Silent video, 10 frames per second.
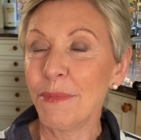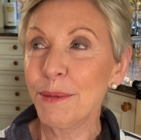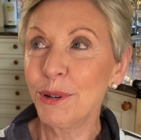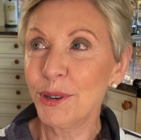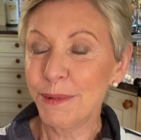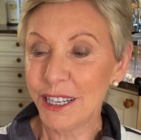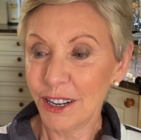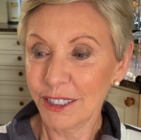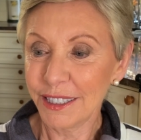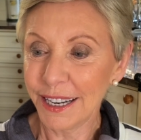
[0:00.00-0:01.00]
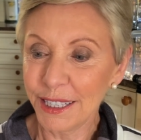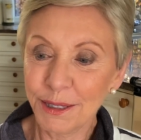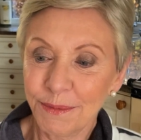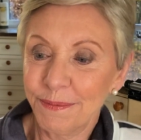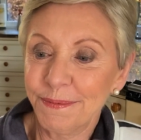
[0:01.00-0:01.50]
I put a bit on tonight,
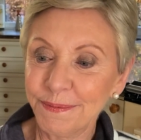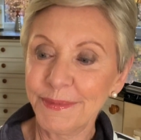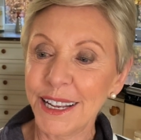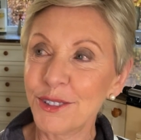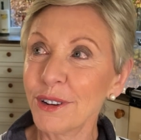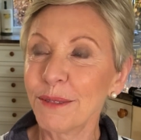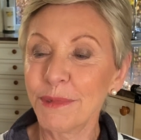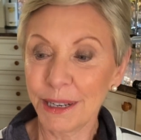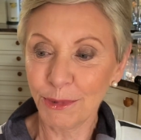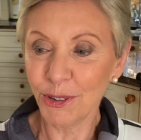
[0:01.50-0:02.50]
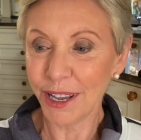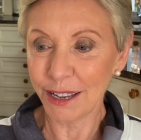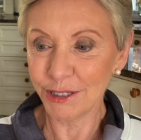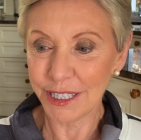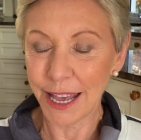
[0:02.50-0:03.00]
later on when I'm going out.
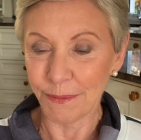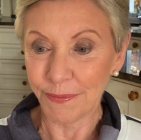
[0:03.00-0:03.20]
Yeah.